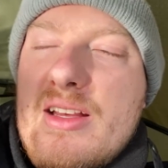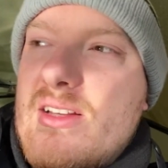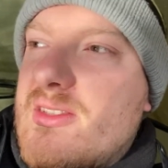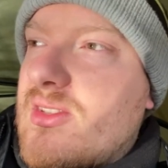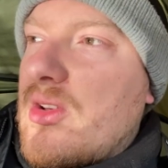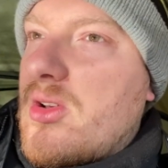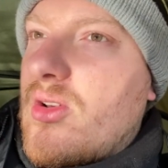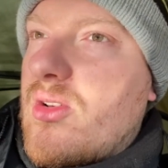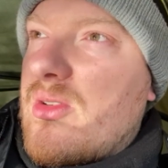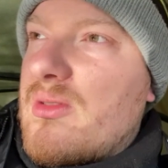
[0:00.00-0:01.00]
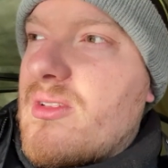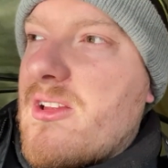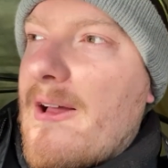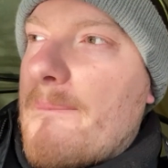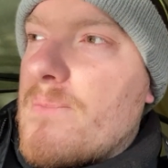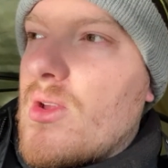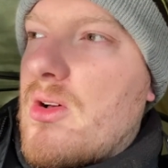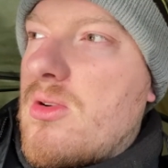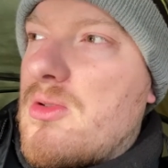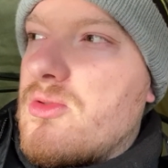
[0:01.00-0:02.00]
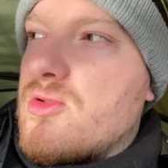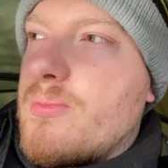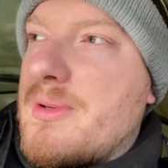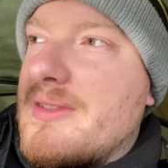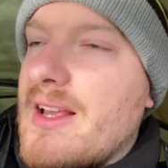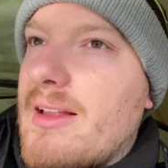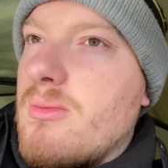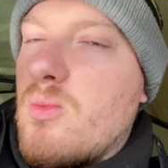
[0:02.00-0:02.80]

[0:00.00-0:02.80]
so I'm not 100%